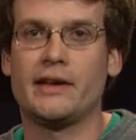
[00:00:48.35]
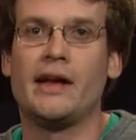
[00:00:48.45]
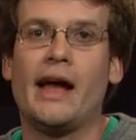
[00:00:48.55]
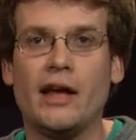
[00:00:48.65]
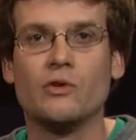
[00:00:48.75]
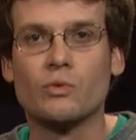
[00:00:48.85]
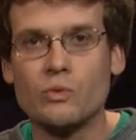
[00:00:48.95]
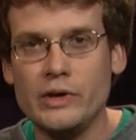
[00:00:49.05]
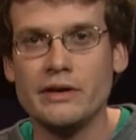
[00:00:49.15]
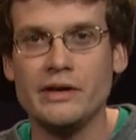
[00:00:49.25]
and
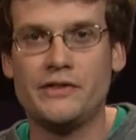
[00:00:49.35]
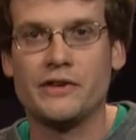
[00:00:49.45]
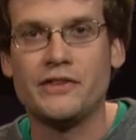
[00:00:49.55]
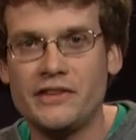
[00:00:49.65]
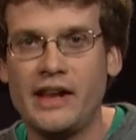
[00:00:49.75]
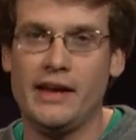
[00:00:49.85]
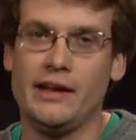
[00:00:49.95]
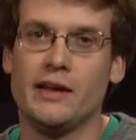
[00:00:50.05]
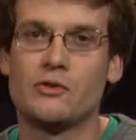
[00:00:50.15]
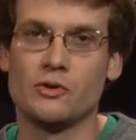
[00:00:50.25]
really
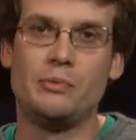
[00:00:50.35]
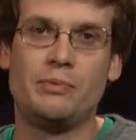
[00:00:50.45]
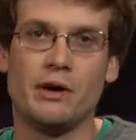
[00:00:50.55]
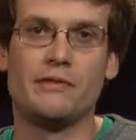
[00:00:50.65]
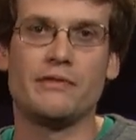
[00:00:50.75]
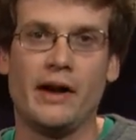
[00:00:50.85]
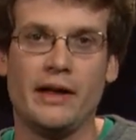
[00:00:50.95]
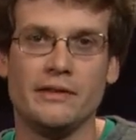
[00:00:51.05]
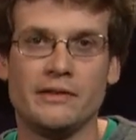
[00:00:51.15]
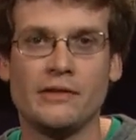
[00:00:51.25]
sustaining group of
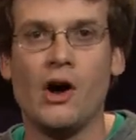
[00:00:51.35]
friends